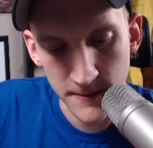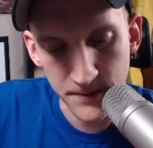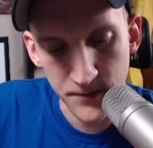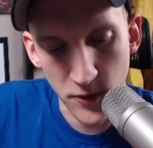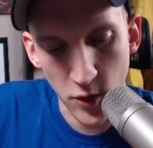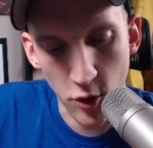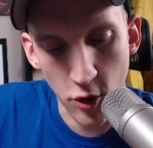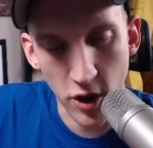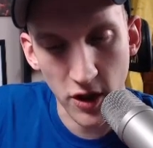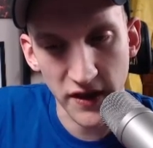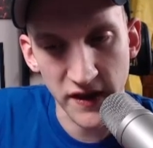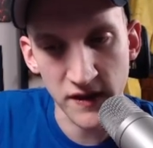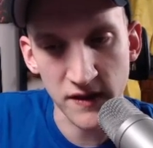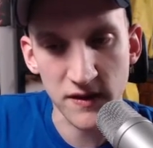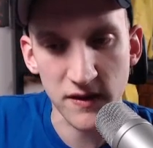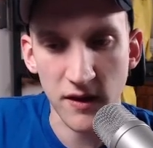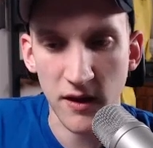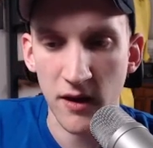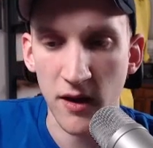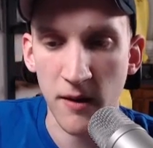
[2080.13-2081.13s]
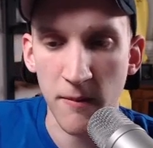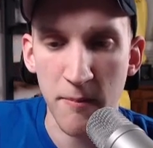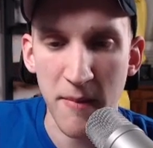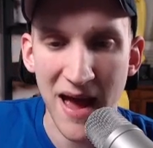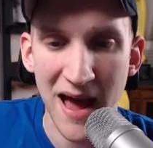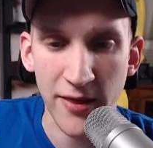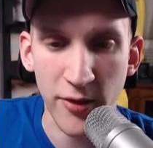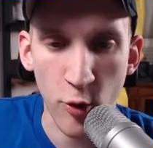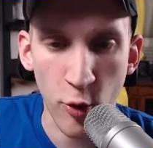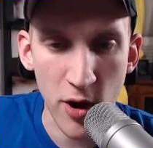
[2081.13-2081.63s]
or at least
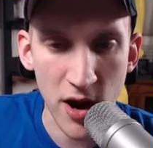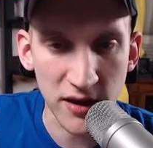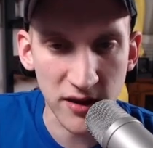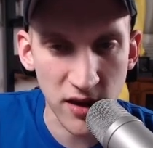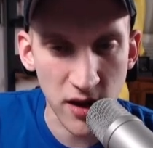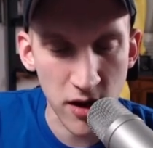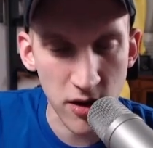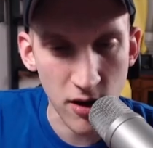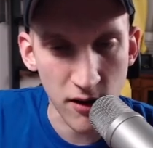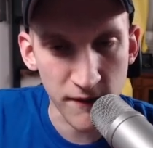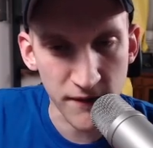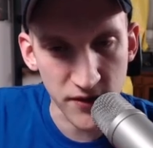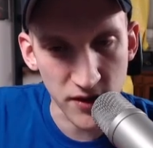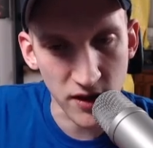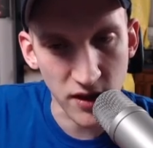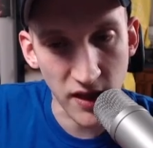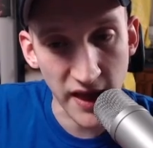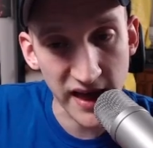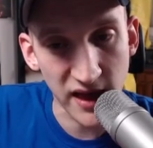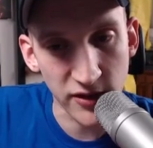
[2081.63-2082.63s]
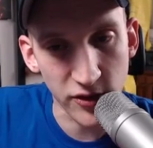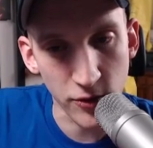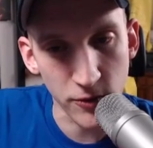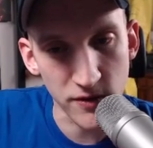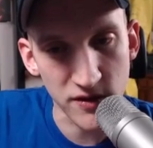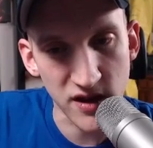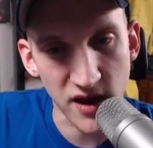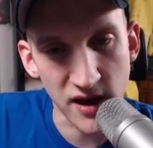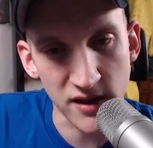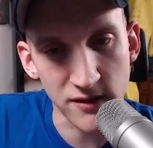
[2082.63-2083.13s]
math-oriented enough to like those
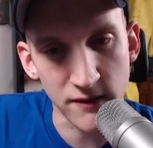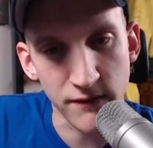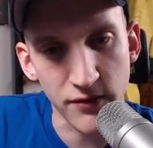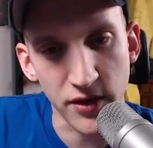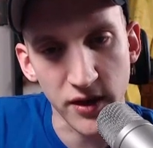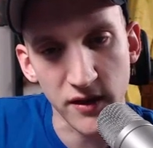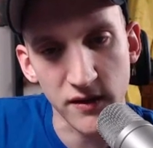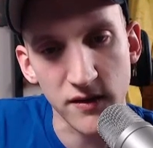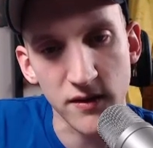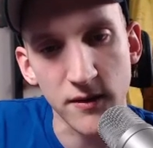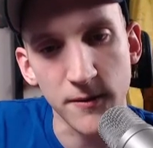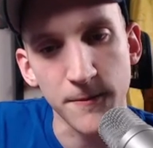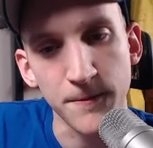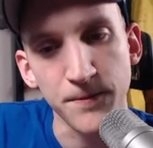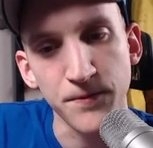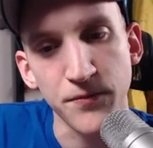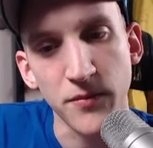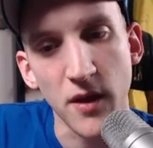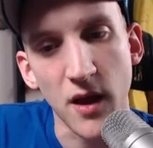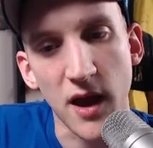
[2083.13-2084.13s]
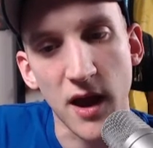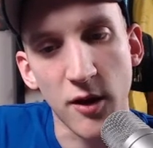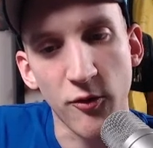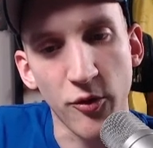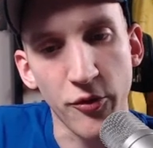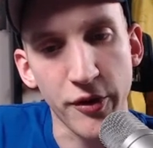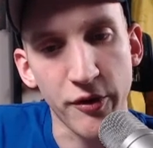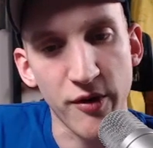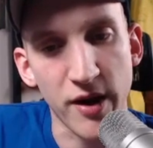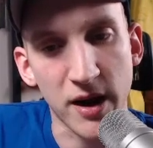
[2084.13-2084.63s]
kinds of things, I
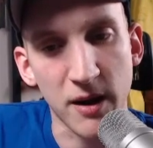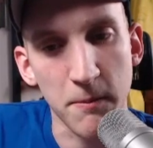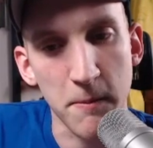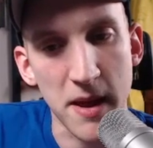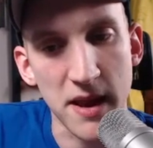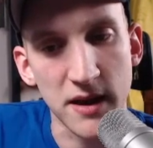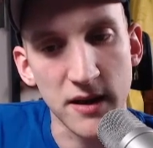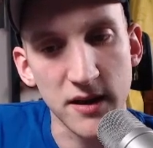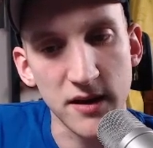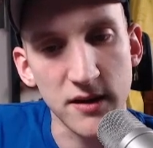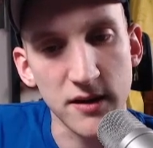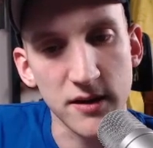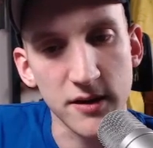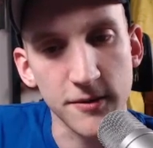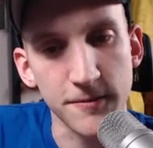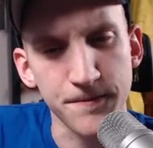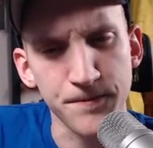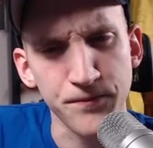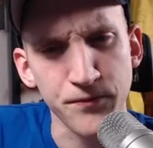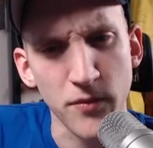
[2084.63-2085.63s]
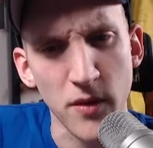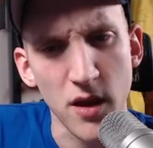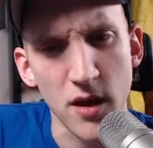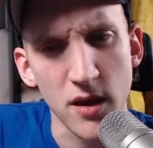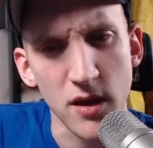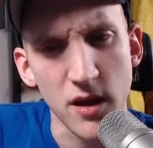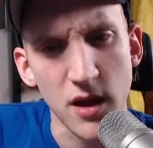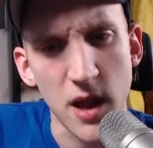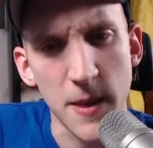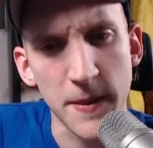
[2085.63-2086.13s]
really recommend it.
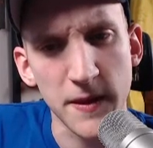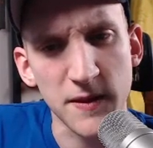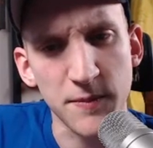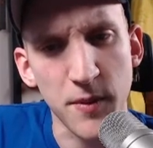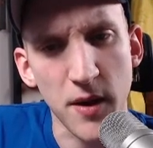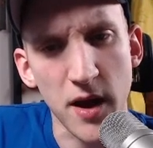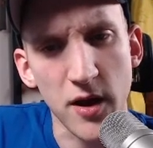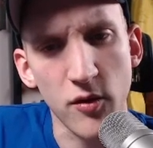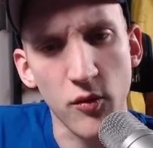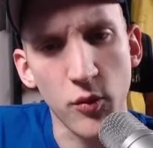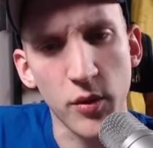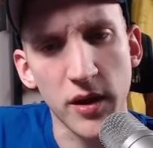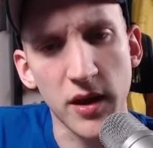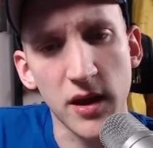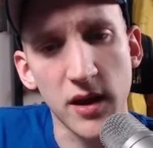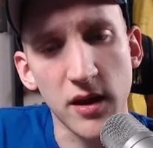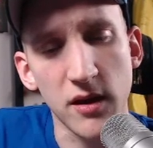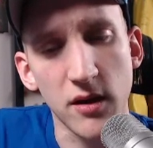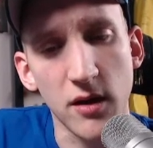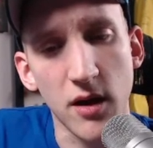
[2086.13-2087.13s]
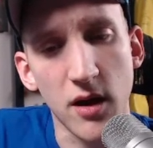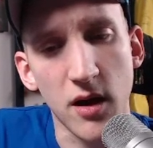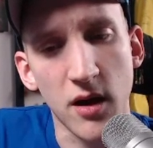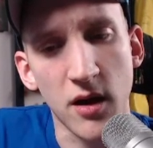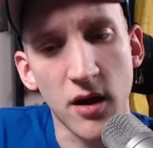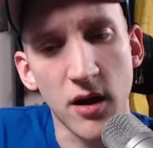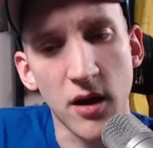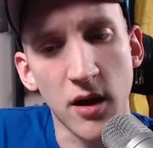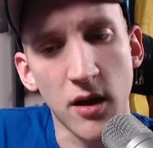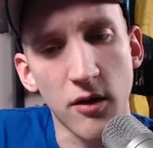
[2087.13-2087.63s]
In this spot, we
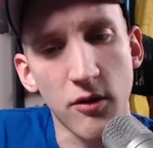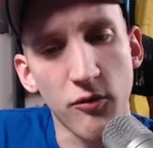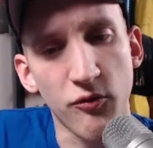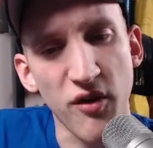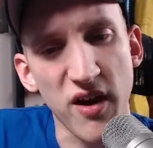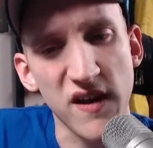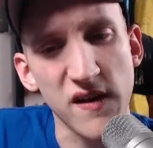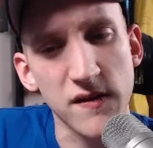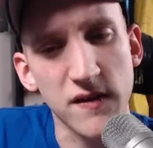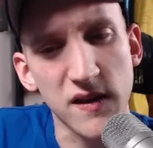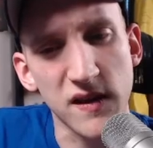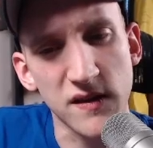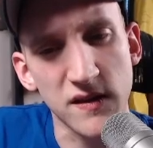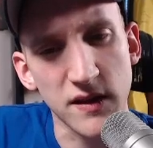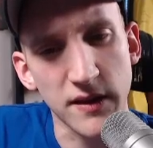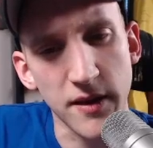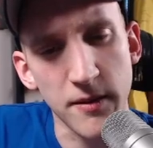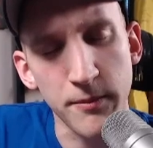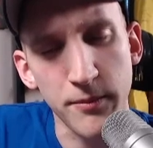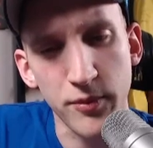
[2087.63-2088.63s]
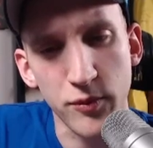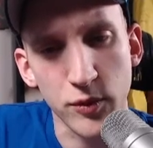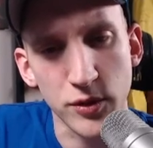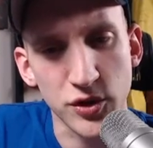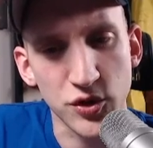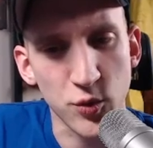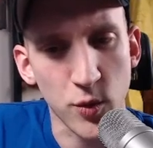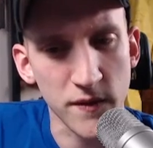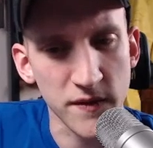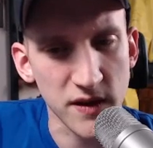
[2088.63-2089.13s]
raised his limp,
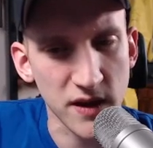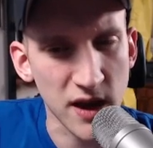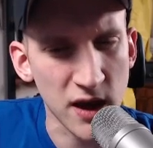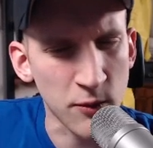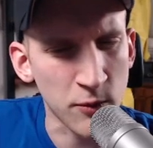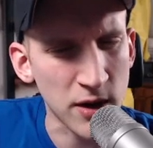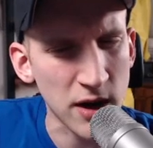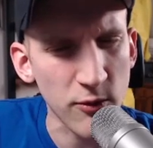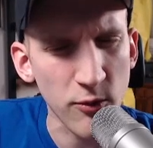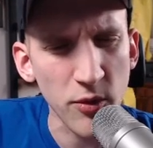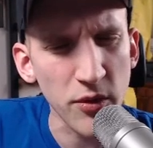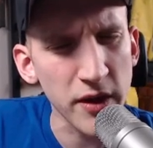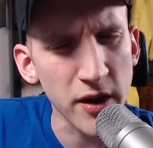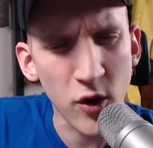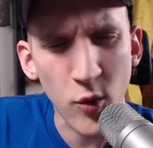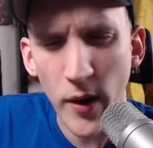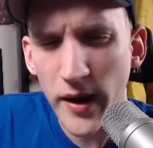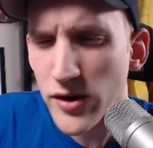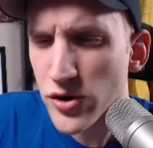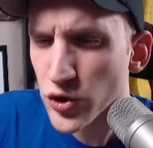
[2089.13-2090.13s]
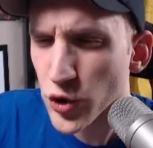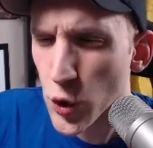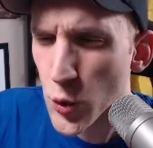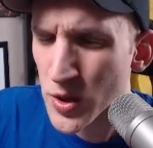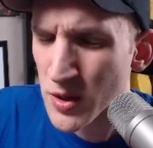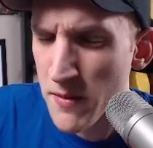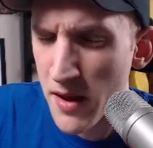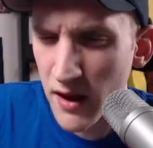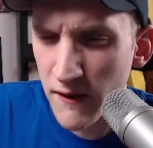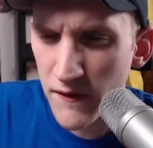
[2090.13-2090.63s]
which once again, we're not really quite sure what
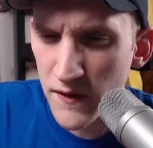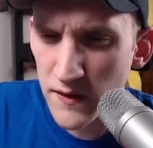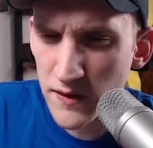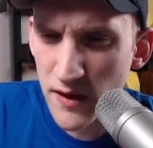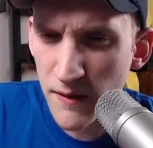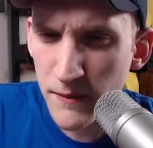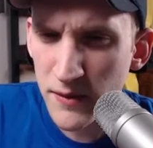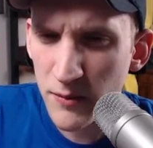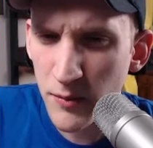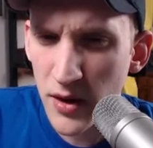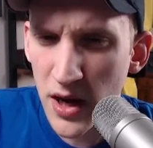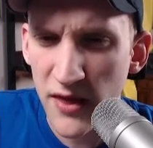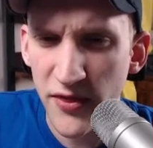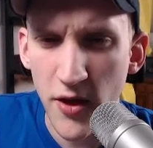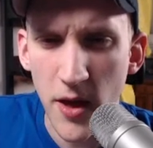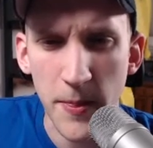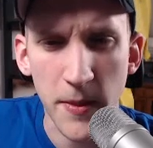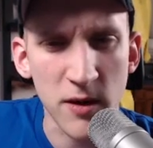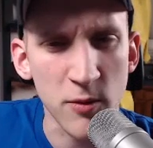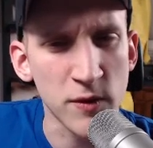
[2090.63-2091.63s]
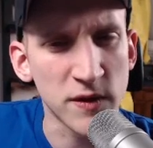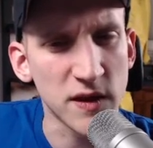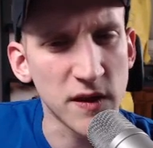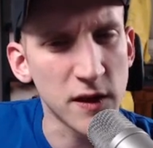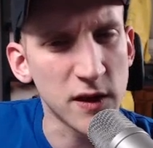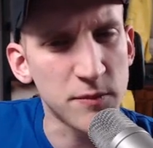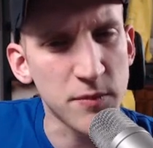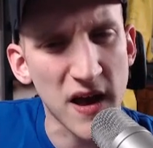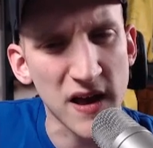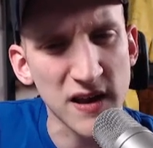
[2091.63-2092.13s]
to make of his limps, but I thought that it was at
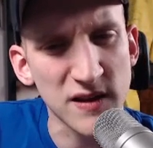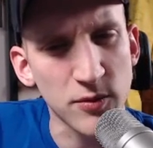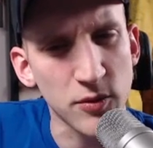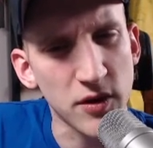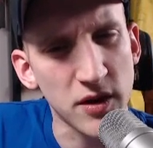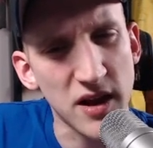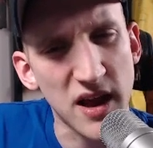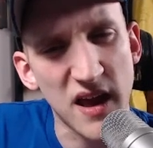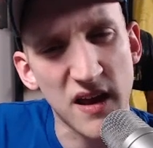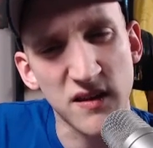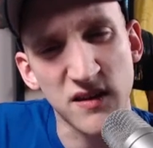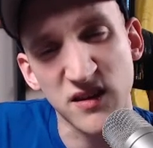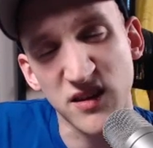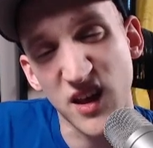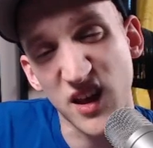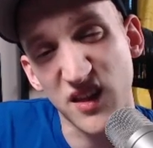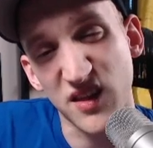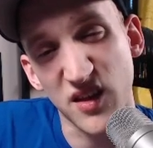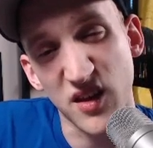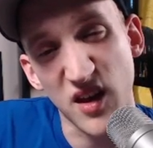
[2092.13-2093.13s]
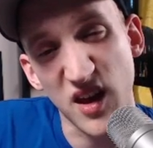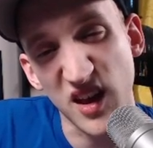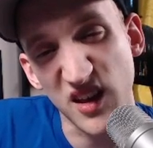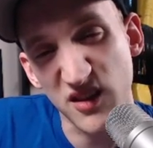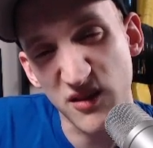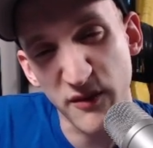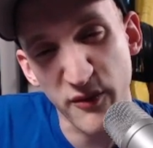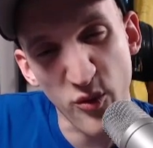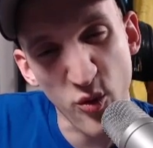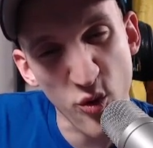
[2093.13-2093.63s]
least possible that he has in like the
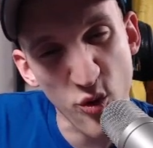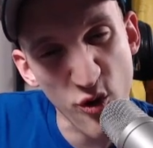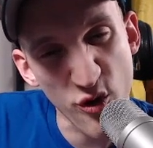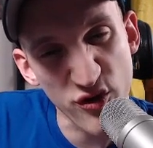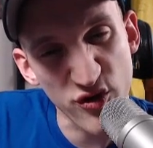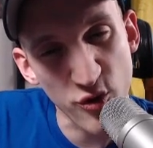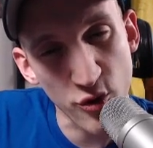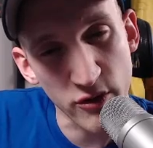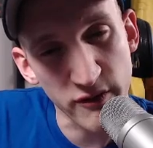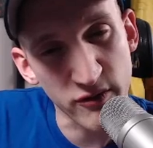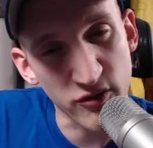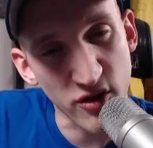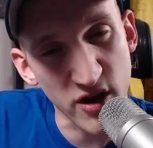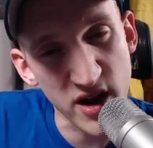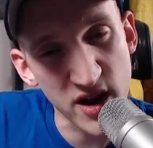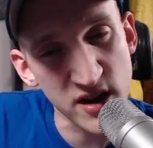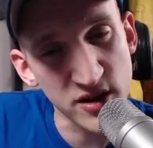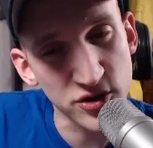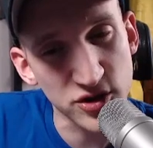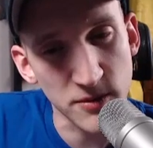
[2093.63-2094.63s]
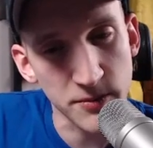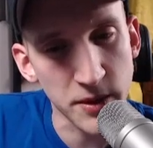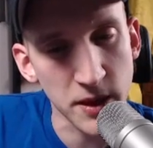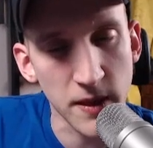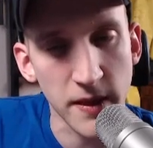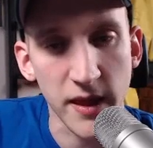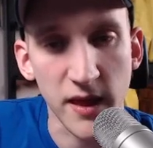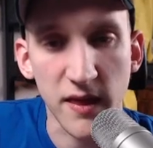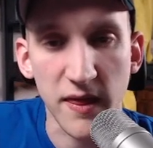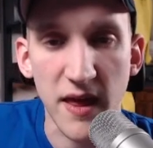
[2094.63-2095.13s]
ace-4 sort of range,
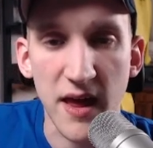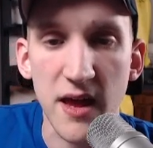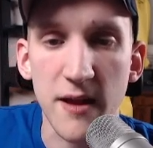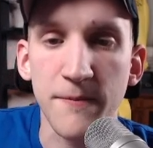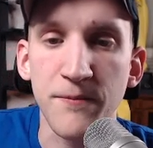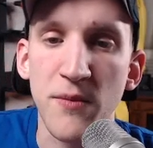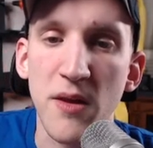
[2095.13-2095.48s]
something like that.